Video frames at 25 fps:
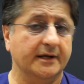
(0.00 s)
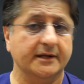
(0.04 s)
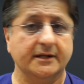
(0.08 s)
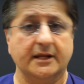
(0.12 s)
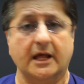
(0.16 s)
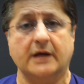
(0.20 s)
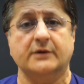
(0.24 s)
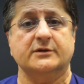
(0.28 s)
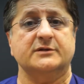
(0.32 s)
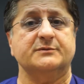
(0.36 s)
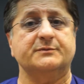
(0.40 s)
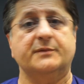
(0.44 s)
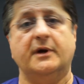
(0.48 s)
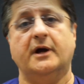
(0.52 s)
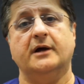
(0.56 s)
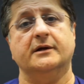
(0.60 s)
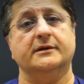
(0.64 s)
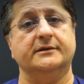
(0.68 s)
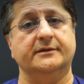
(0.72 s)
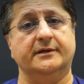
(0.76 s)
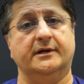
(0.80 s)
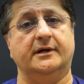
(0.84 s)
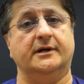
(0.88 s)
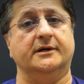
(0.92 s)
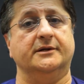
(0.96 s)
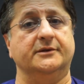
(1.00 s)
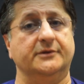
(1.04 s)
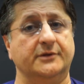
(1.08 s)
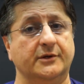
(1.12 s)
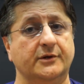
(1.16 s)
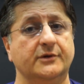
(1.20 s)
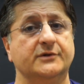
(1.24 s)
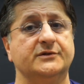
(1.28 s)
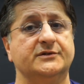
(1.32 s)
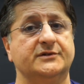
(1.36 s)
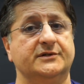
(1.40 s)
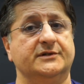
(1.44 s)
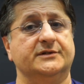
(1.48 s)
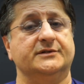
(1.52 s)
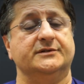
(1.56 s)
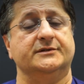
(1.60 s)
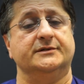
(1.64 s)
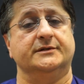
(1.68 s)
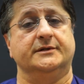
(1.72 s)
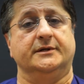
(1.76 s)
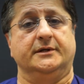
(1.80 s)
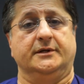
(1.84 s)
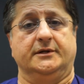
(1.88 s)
That was part of the diagnosis.